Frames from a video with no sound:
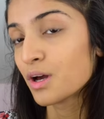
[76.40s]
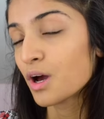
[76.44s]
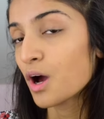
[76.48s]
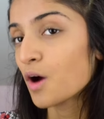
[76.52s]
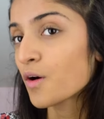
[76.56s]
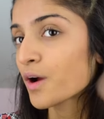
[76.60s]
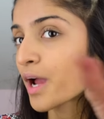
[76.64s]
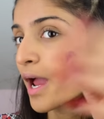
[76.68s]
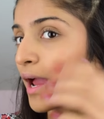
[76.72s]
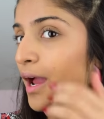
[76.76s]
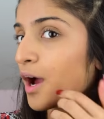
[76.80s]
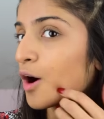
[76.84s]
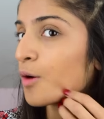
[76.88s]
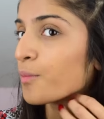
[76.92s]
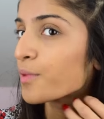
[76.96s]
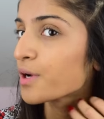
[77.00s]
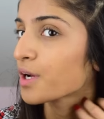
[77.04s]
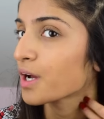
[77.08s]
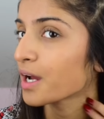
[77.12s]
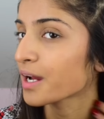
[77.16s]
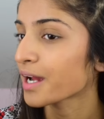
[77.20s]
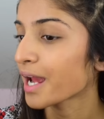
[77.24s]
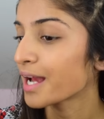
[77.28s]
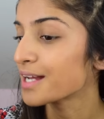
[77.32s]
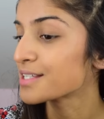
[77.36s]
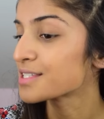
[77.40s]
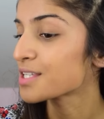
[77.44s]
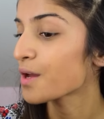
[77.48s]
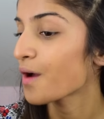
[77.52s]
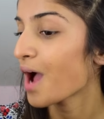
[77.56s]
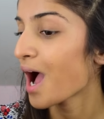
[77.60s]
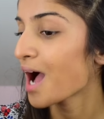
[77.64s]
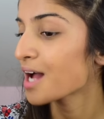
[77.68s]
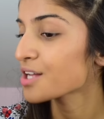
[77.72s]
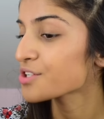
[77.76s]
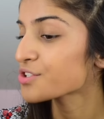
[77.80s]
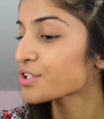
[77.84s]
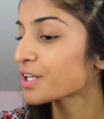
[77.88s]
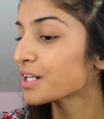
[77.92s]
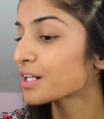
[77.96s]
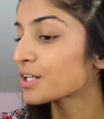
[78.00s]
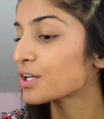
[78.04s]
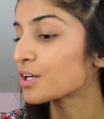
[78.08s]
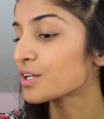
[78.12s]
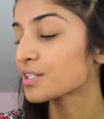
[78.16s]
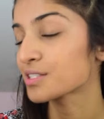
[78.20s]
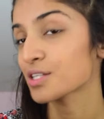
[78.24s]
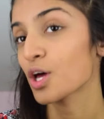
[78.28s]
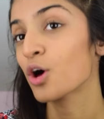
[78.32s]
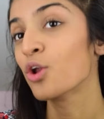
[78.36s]
Okay, oh my, okay, so it actually
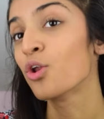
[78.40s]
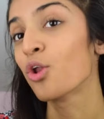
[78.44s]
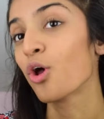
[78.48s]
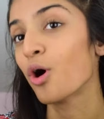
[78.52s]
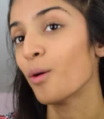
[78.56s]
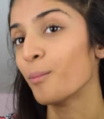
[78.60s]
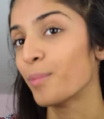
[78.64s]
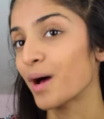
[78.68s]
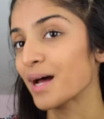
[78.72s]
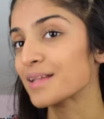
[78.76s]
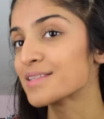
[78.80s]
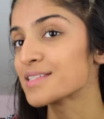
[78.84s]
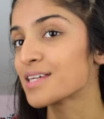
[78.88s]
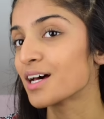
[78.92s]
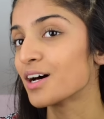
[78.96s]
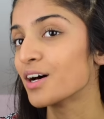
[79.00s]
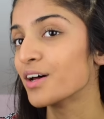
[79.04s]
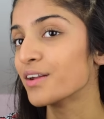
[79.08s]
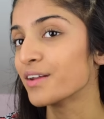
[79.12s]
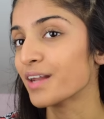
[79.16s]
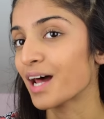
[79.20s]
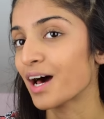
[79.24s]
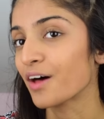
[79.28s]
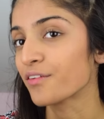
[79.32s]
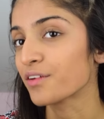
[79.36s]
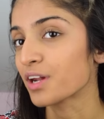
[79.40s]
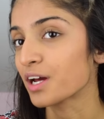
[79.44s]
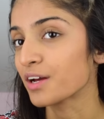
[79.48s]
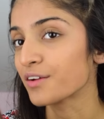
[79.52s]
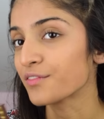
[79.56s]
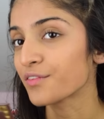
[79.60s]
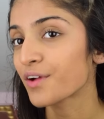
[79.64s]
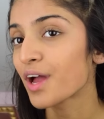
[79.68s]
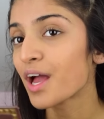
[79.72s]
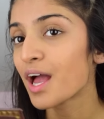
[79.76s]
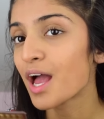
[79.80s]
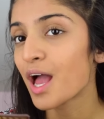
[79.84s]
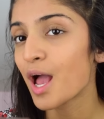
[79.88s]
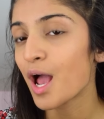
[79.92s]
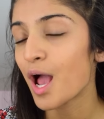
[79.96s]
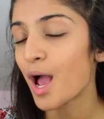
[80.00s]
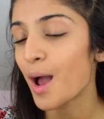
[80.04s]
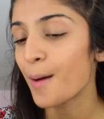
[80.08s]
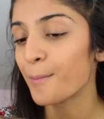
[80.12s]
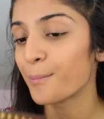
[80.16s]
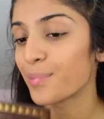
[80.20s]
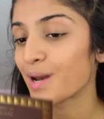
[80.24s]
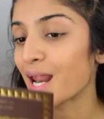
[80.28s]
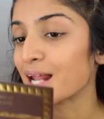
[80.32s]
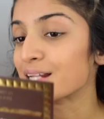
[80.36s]
looks a lot better now that
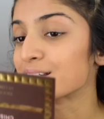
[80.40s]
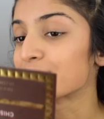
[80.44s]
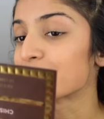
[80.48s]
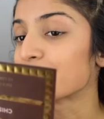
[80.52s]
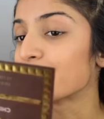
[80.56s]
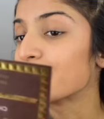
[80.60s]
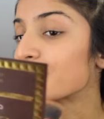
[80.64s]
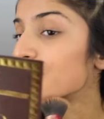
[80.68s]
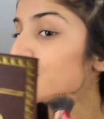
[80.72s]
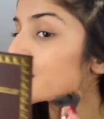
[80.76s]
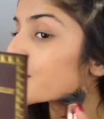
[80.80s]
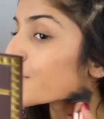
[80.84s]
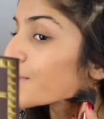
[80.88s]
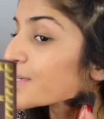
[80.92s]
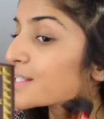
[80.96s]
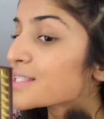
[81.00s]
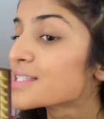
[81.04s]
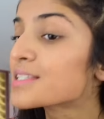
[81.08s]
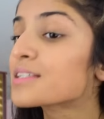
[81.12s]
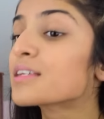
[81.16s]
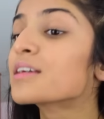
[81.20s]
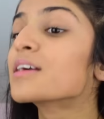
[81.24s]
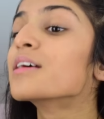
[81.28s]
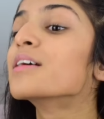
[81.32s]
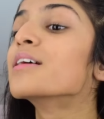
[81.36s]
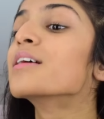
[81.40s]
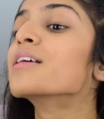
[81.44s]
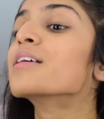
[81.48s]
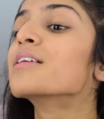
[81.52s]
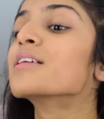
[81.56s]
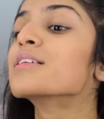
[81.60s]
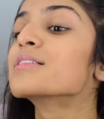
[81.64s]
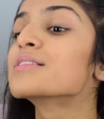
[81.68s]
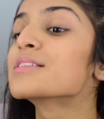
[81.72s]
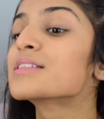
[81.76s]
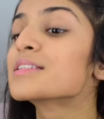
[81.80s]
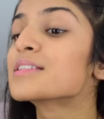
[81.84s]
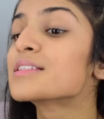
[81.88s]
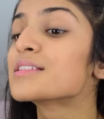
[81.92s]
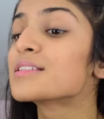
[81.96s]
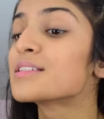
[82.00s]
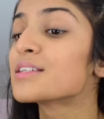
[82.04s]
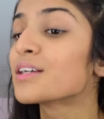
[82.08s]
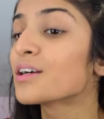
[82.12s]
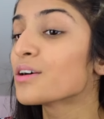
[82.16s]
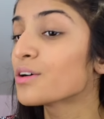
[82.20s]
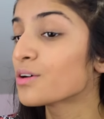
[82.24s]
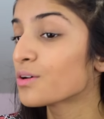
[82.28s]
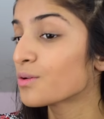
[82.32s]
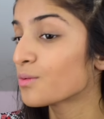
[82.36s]
I've blended it into my skin. It's
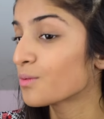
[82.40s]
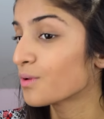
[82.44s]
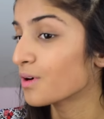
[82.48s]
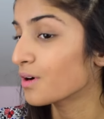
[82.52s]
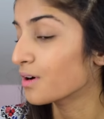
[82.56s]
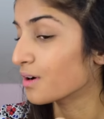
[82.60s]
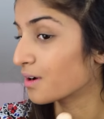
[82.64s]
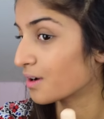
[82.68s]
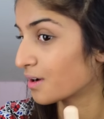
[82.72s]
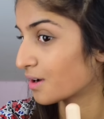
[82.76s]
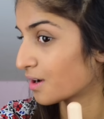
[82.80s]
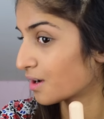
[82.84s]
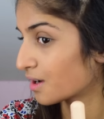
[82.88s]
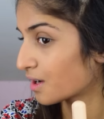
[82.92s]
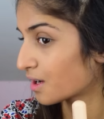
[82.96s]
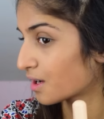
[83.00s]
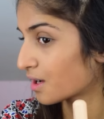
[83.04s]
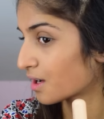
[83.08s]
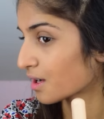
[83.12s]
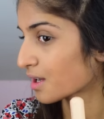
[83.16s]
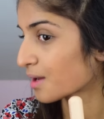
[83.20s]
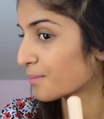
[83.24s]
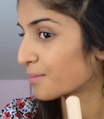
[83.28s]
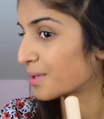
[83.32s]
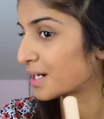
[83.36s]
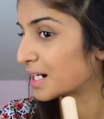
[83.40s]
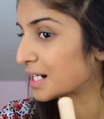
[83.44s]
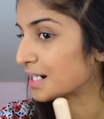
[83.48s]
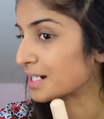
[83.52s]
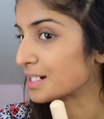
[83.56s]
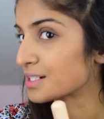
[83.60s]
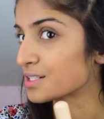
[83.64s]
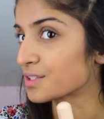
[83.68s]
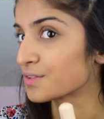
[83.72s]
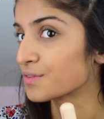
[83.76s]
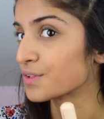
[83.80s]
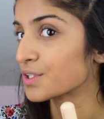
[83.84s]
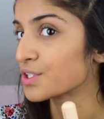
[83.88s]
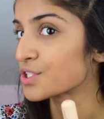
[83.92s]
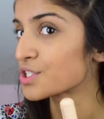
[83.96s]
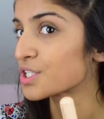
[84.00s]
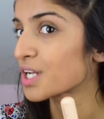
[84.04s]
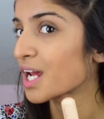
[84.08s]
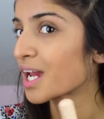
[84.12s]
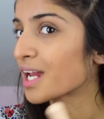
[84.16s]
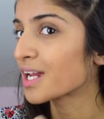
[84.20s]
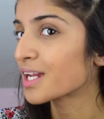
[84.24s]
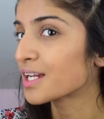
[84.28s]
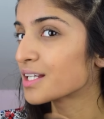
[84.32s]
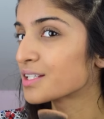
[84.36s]
still a completely different
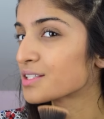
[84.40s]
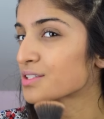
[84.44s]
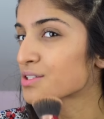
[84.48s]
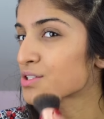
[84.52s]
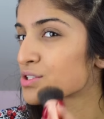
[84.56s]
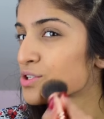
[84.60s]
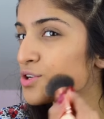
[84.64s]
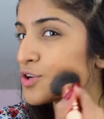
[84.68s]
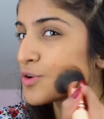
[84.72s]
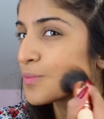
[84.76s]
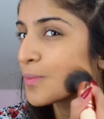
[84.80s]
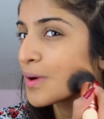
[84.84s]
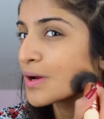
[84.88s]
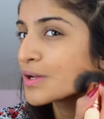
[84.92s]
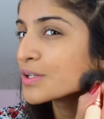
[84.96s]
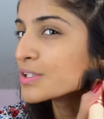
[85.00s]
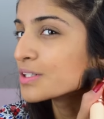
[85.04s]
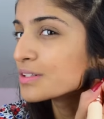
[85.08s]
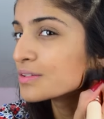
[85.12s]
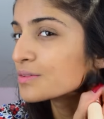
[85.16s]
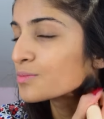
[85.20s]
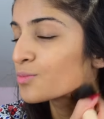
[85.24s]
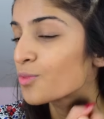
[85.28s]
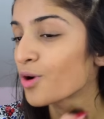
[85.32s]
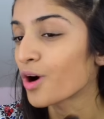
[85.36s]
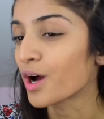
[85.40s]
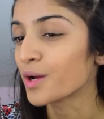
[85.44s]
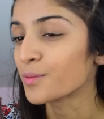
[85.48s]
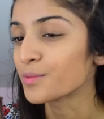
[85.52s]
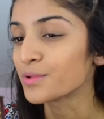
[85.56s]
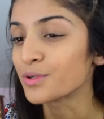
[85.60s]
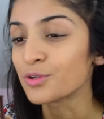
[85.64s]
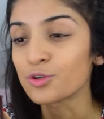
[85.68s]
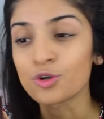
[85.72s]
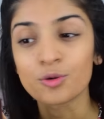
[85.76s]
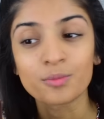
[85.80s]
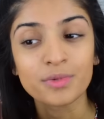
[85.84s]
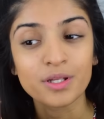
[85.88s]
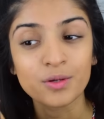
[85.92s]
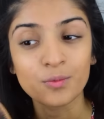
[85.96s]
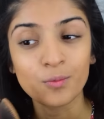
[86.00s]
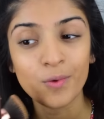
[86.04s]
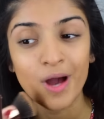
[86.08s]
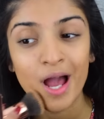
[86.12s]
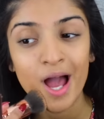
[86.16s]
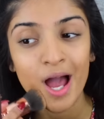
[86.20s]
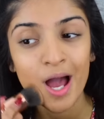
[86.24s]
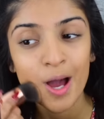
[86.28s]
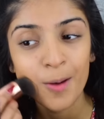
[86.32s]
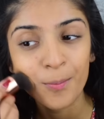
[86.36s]
shade to my what I would normally
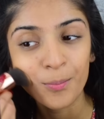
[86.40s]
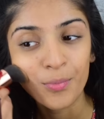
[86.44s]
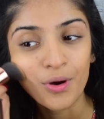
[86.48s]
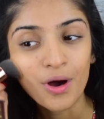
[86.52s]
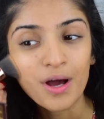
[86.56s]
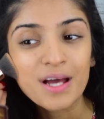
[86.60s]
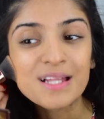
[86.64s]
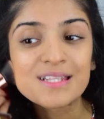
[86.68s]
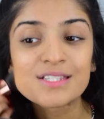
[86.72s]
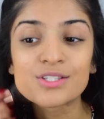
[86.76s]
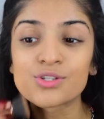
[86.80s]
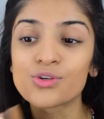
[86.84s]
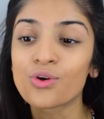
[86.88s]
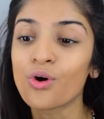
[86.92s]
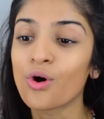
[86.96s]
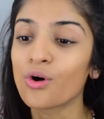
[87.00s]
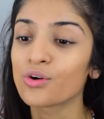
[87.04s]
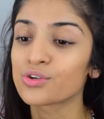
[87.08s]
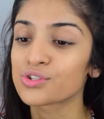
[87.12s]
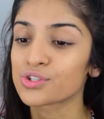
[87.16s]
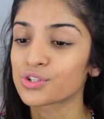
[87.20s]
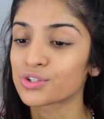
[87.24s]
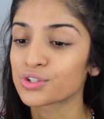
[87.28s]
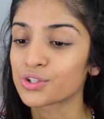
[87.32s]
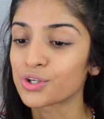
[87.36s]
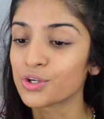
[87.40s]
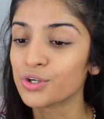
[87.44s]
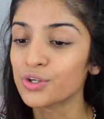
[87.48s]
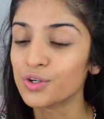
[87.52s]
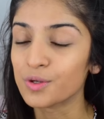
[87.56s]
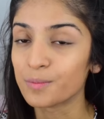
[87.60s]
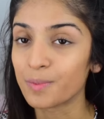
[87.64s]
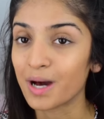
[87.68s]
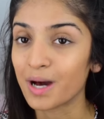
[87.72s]
wear, but it's not too